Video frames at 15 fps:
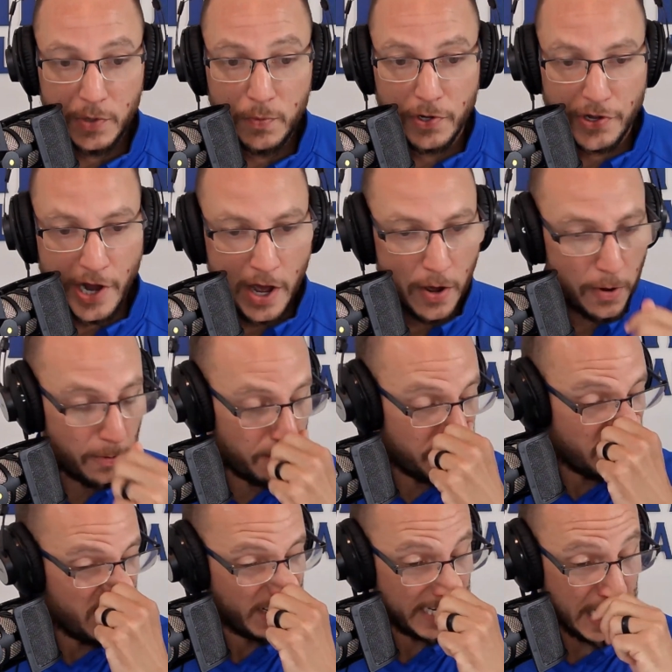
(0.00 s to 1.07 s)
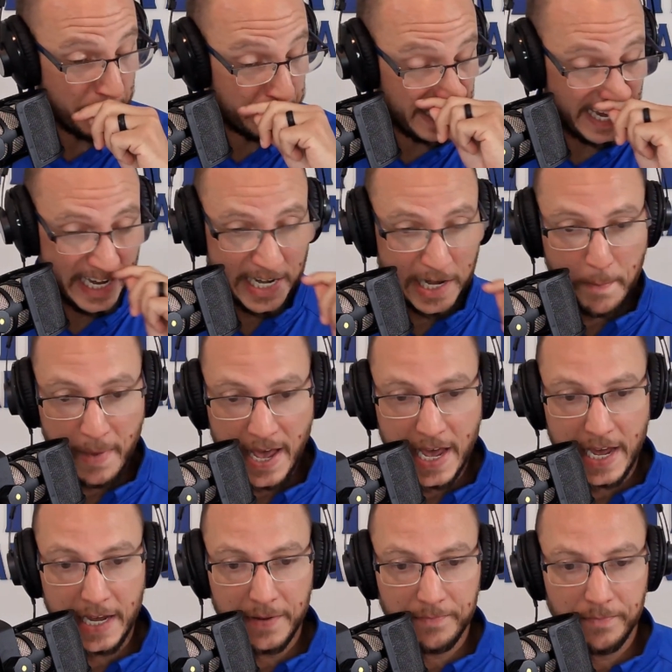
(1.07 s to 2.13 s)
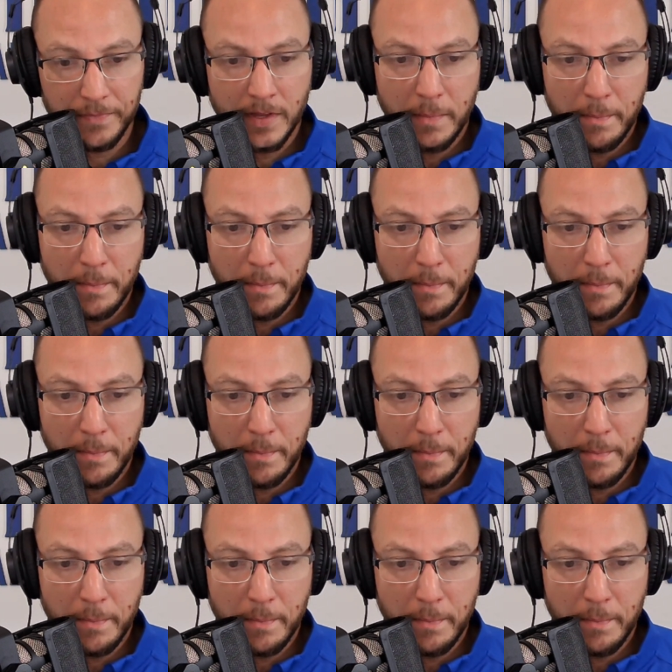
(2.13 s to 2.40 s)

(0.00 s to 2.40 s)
you would know coming into May,